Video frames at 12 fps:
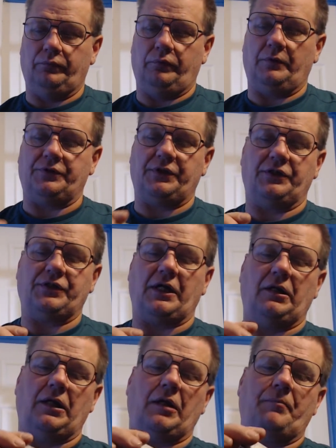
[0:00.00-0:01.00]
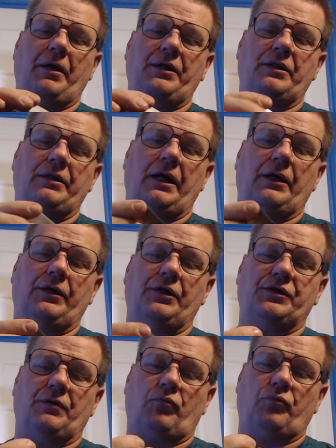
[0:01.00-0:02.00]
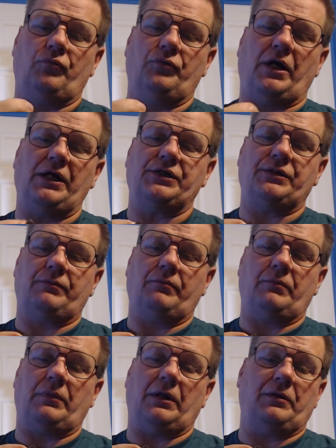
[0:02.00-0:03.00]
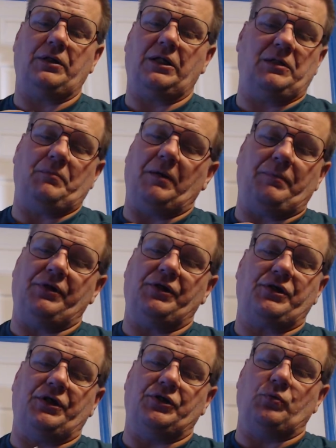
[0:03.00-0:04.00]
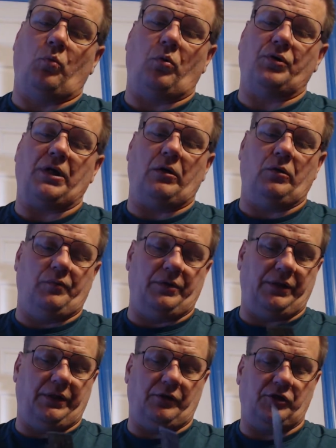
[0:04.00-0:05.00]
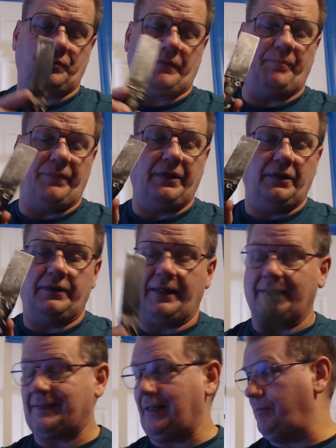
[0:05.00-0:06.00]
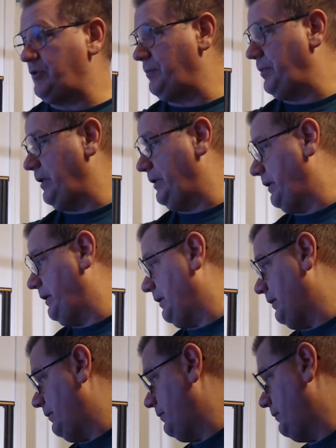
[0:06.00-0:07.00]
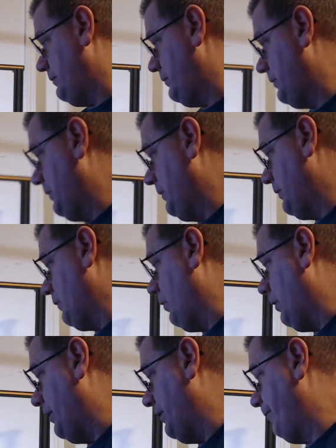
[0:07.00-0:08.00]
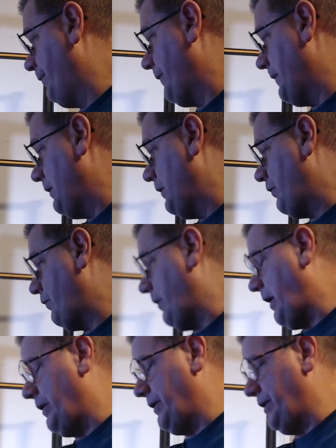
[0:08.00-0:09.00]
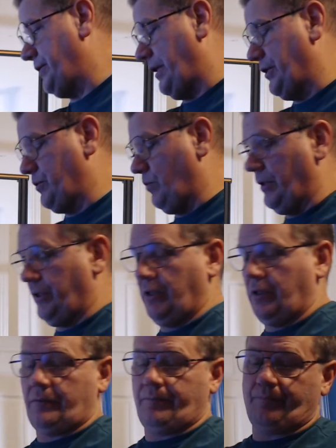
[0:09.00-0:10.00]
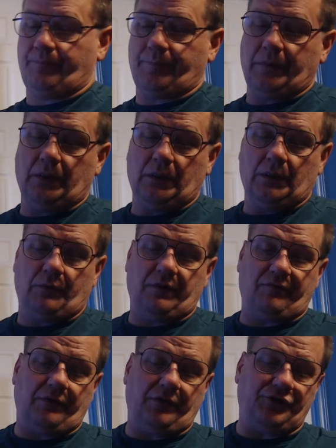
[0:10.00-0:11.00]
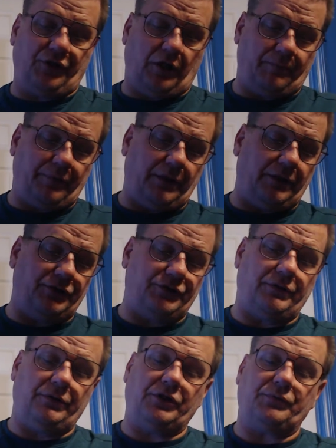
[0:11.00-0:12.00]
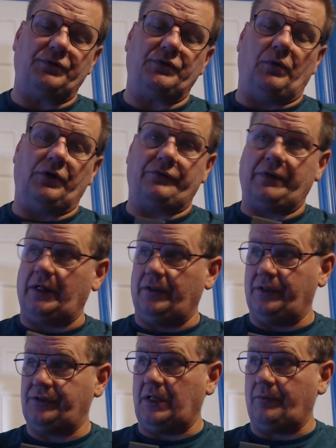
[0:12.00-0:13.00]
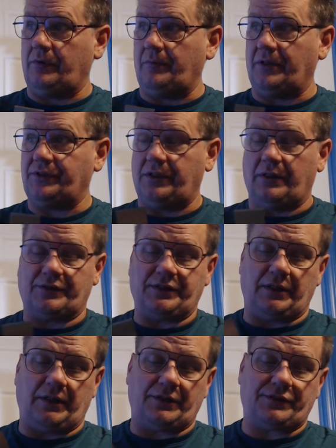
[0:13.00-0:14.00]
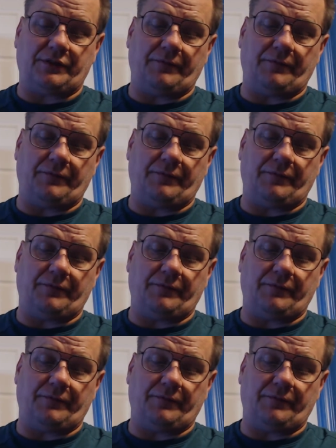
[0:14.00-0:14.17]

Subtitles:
It's got a lot of bend to that, and it's a nice. It might be just because it's wore down over the years, but that seems to be the one. And Creole sends one here with a very sharp edge. This was the one Creole sent with my CR10S.